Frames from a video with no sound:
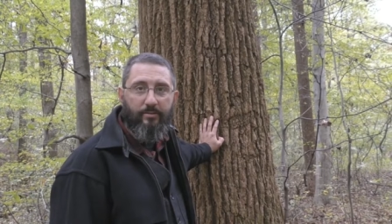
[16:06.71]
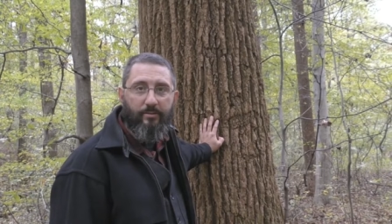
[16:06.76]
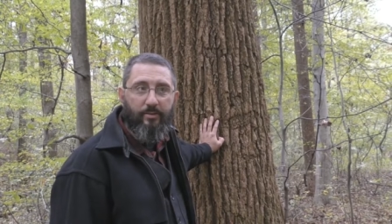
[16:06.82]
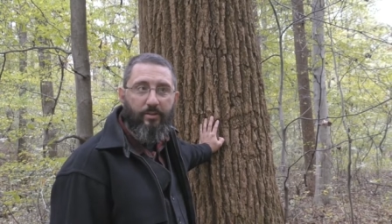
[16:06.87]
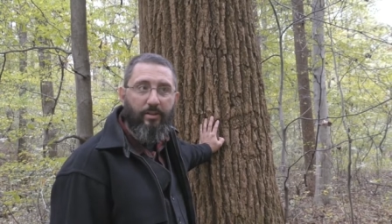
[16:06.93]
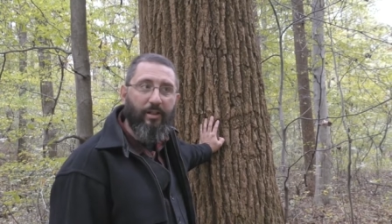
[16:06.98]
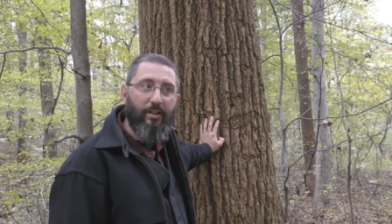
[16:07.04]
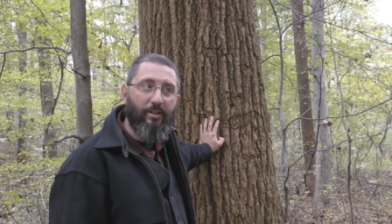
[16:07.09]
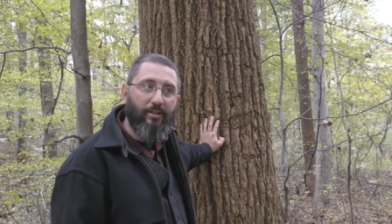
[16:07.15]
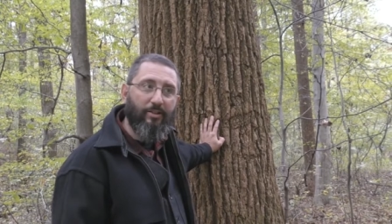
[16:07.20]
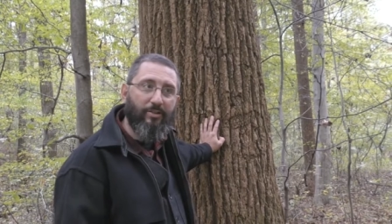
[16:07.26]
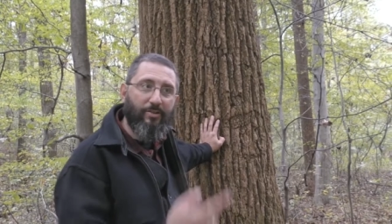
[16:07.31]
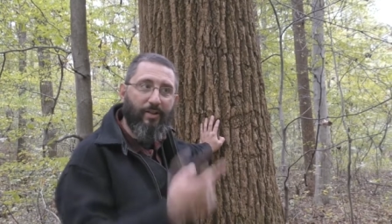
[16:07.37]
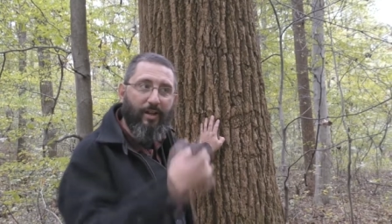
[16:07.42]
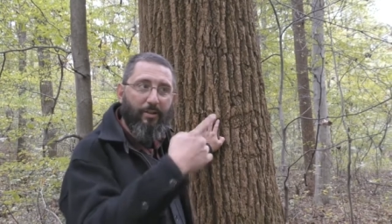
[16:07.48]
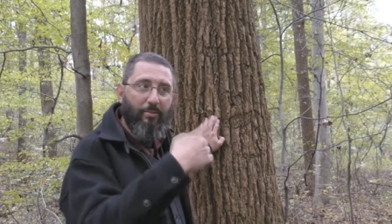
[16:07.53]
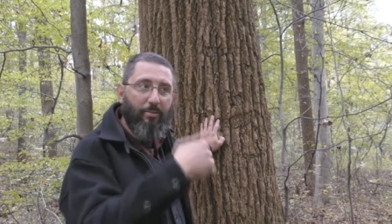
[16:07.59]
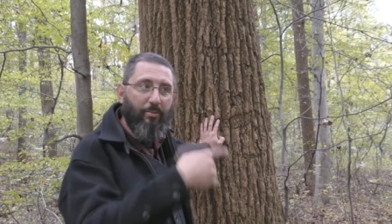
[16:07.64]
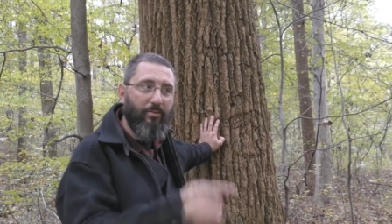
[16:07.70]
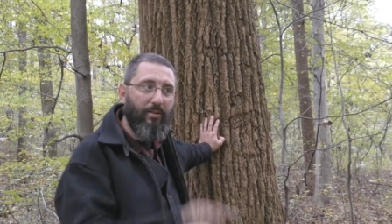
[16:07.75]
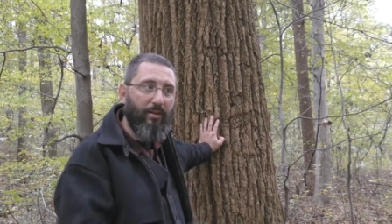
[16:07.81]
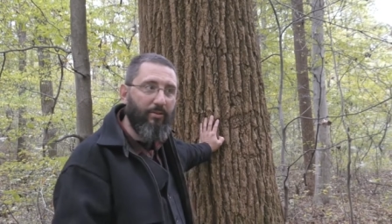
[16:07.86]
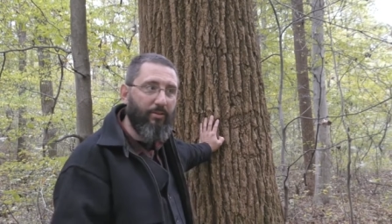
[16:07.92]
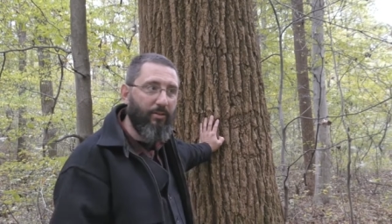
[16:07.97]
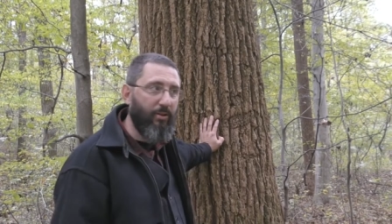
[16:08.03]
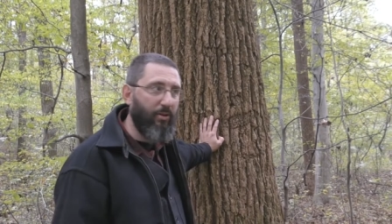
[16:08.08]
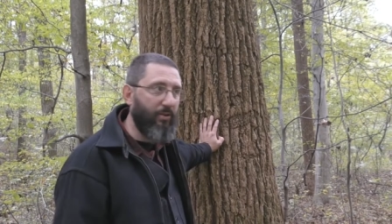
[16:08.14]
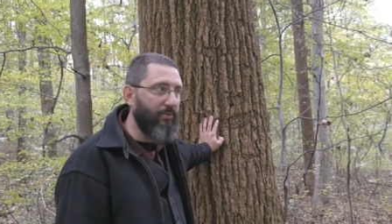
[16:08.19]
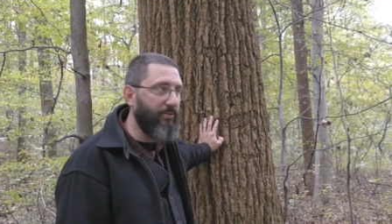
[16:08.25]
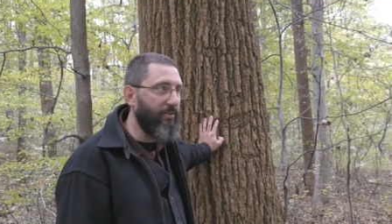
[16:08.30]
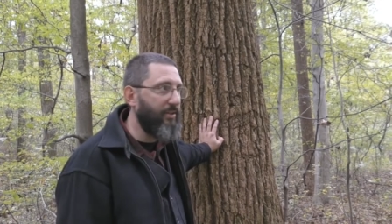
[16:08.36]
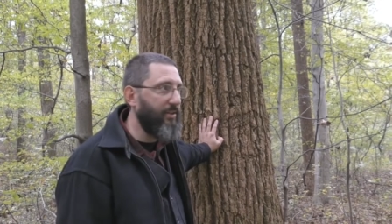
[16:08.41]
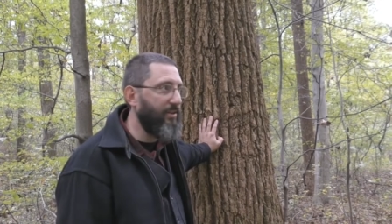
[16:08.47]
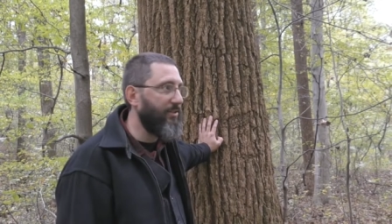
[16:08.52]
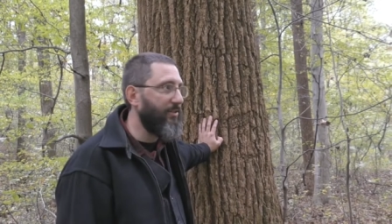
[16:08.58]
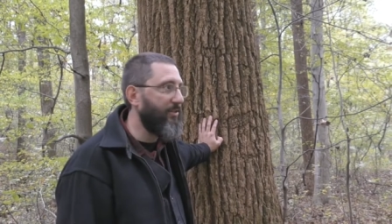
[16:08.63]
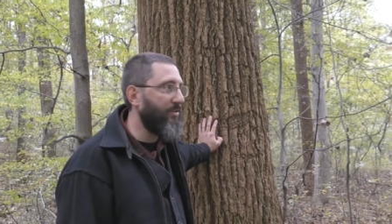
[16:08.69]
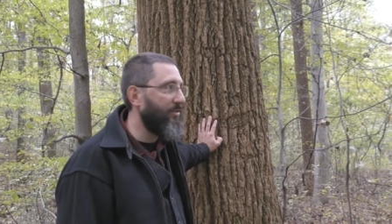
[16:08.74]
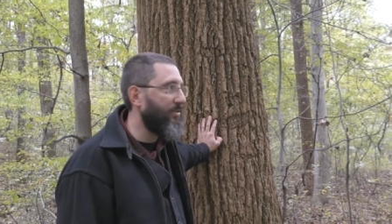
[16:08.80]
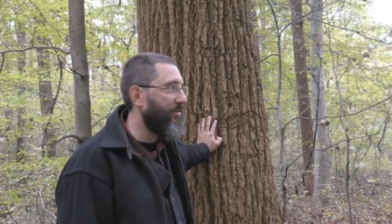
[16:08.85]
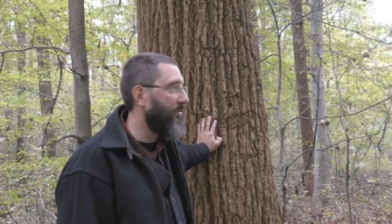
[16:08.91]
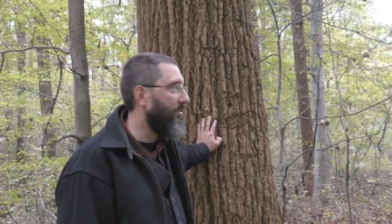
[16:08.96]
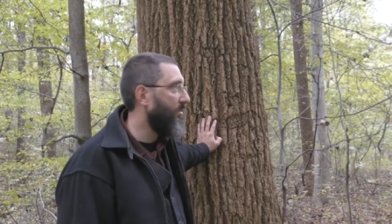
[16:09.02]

You can hear the Strasburg Railroad off in the distance.